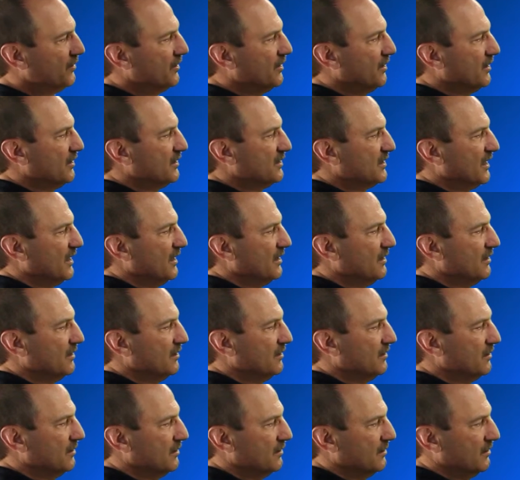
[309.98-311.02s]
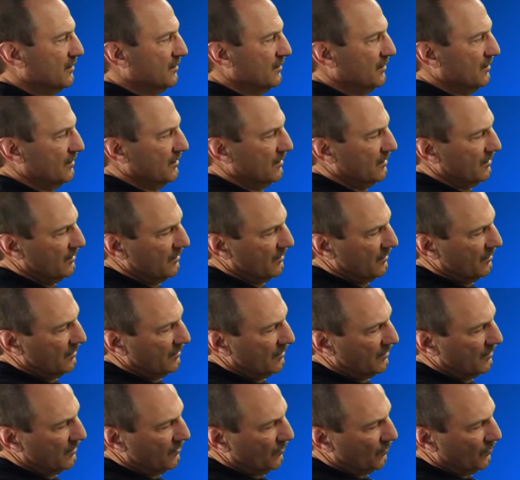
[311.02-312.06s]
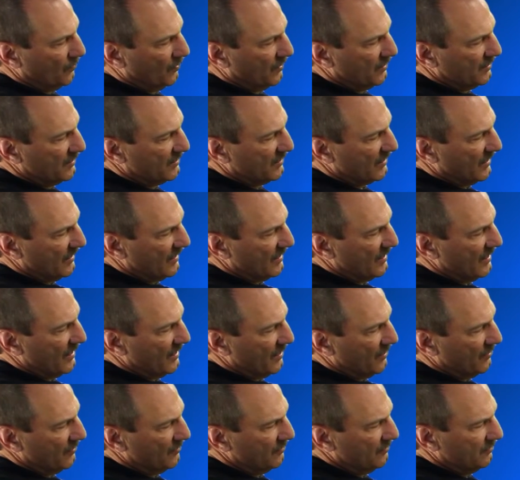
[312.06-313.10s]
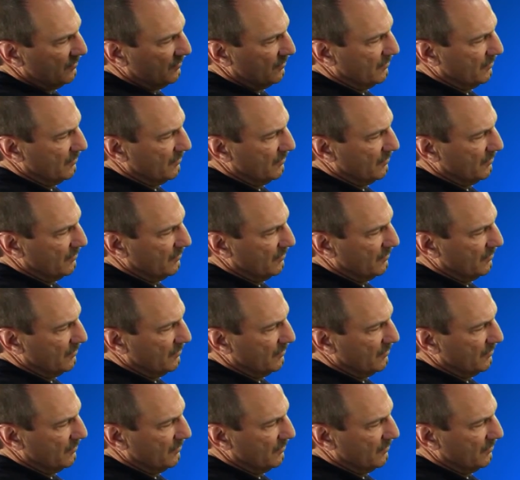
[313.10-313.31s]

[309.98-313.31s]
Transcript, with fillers: you're going to tighten one side down.